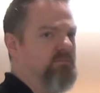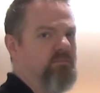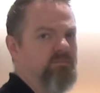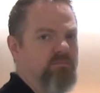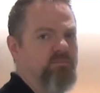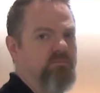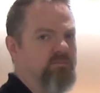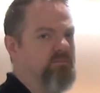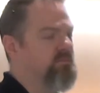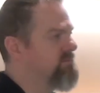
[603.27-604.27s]

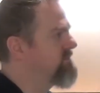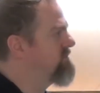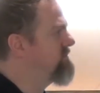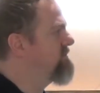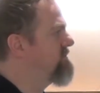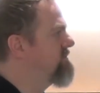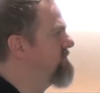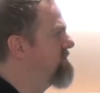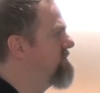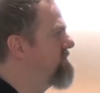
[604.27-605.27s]

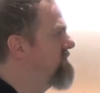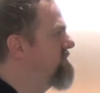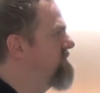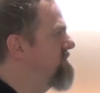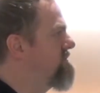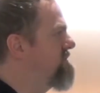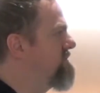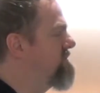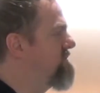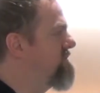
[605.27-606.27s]

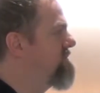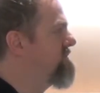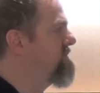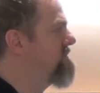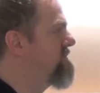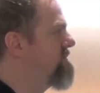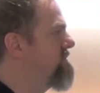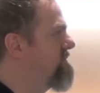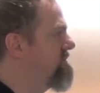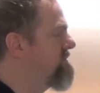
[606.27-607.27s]

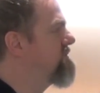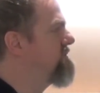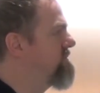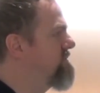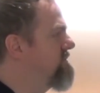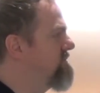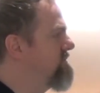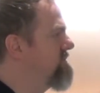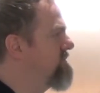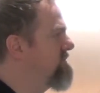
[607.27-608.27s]

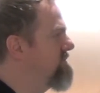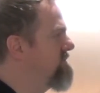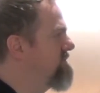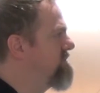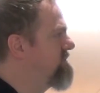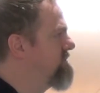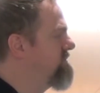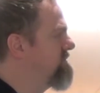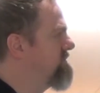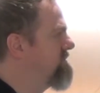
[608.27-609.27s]

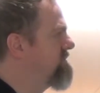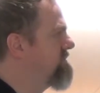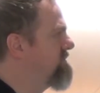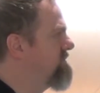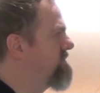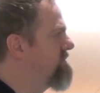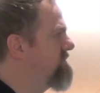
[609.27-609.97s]
No words are spoken by the person on screen.